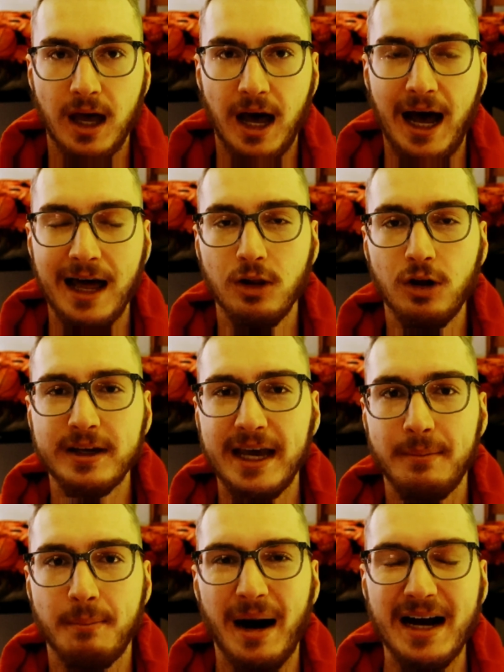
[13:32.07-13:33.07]
I look
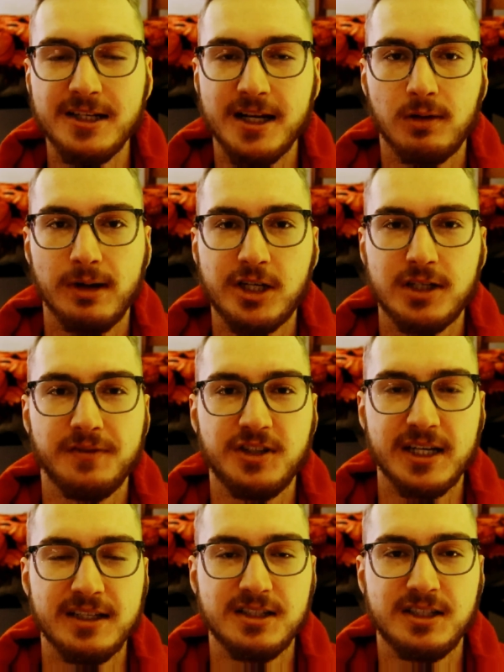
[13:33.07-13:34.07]
at my generation of
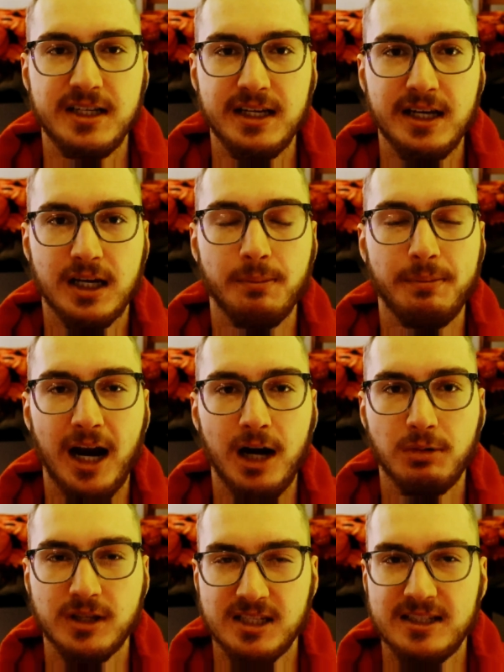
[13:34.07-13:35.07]
Gen Z and compare it
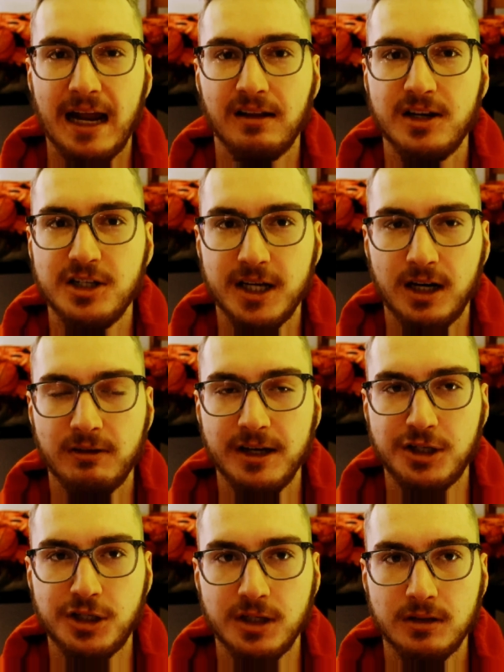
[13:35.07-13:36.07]
with the silent
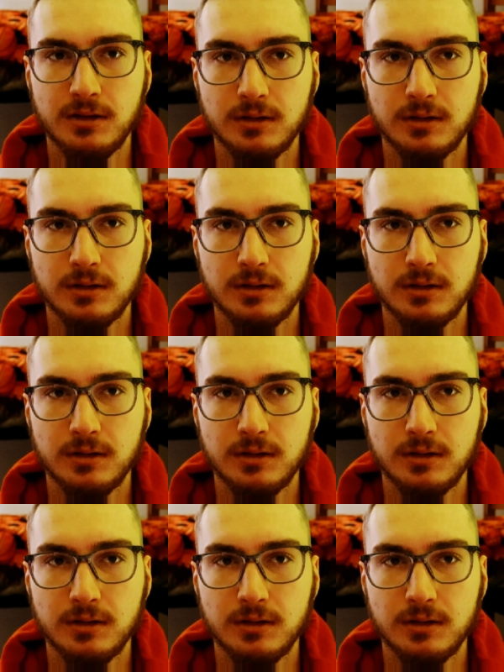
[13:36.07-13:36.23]
generation